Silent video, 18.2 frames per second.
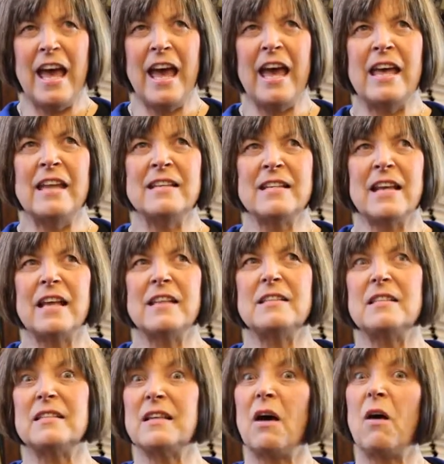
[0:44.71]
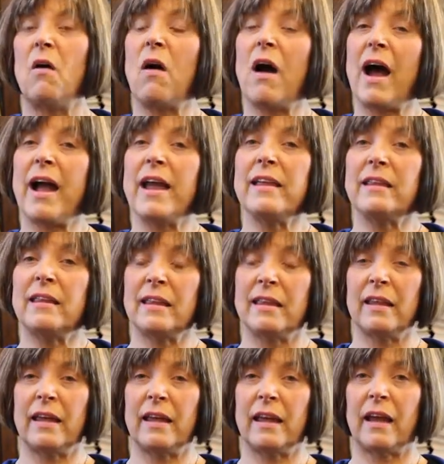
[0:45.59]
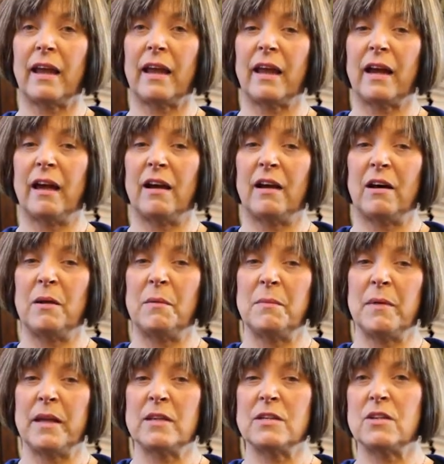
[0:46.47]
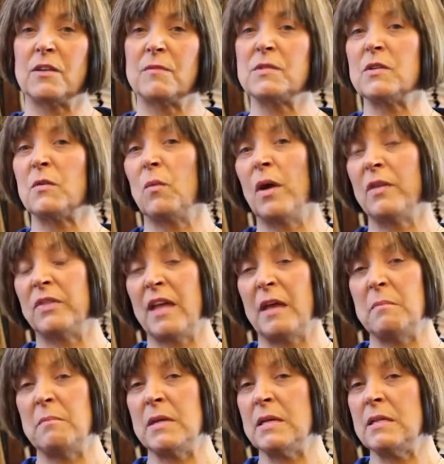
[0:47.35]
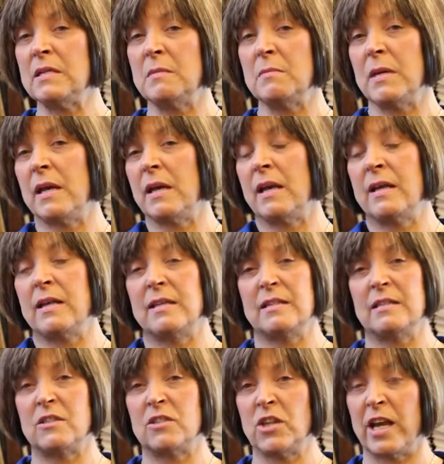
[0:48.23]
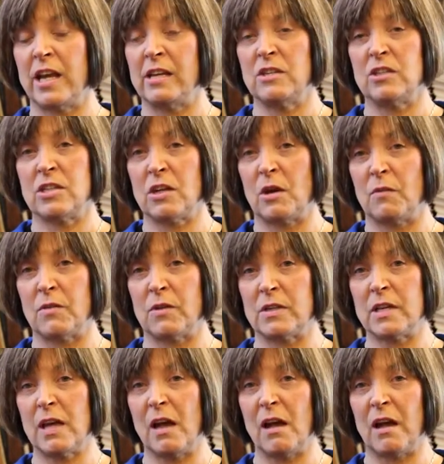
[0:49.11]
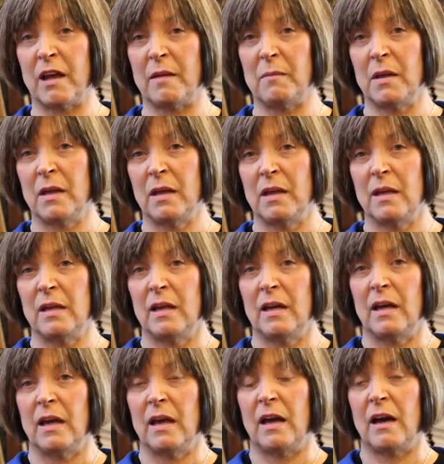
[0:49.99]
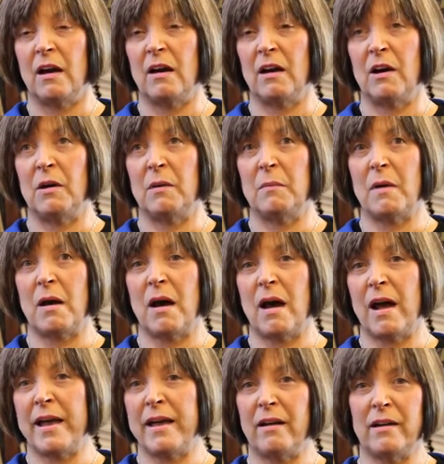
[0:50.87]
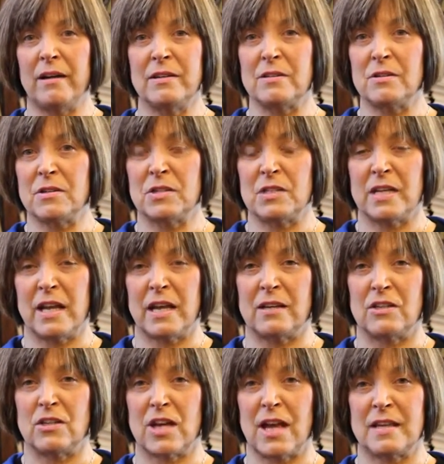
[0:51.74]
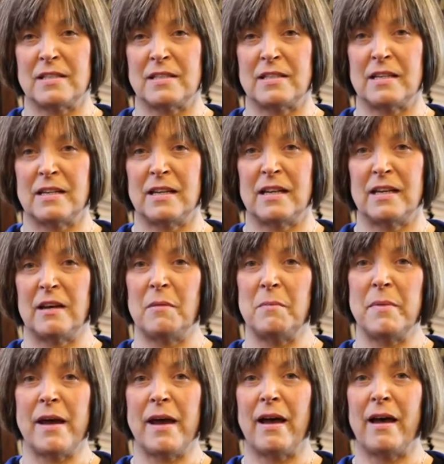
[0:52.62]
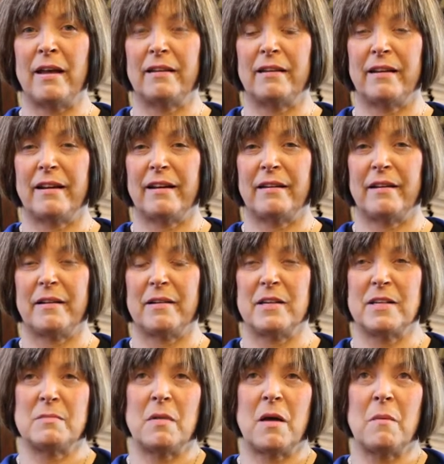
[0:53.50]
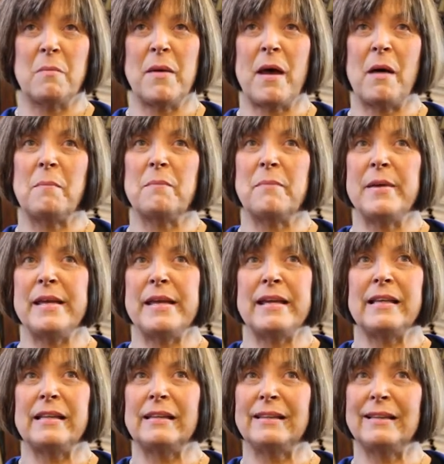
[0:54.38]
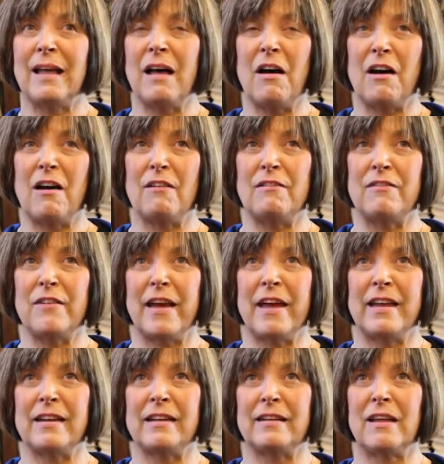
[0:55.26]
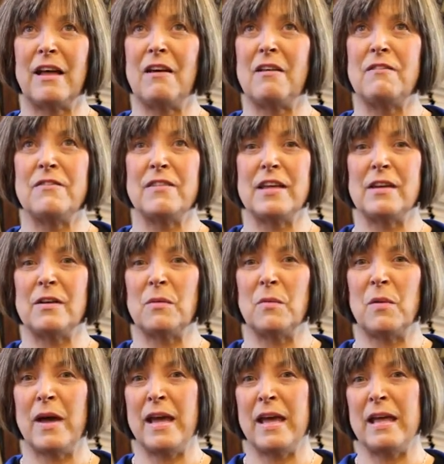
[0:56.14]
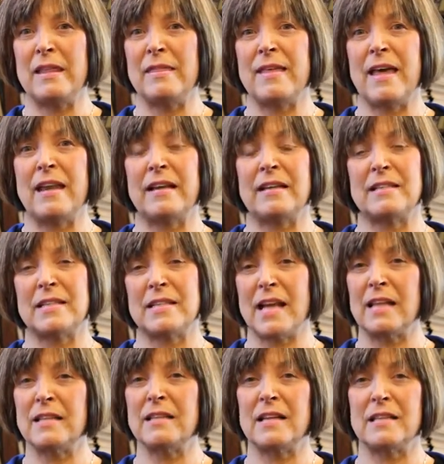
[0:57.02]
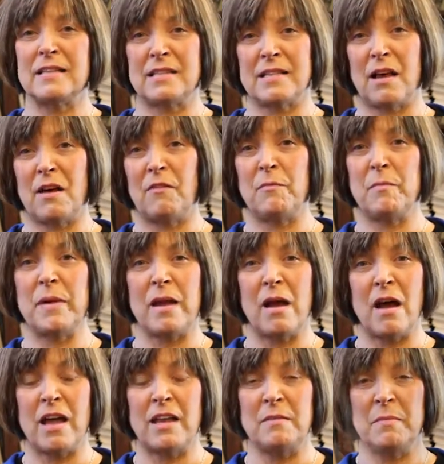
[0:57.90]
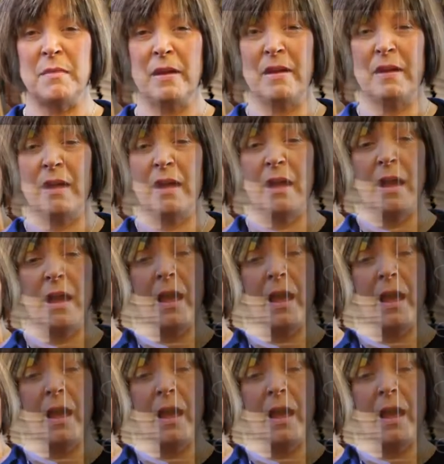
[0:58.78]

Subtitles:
And so I think in terms of what they mean to me, it's changed over time. I understand chastity about being love, and love in a way that extends itself beyond me.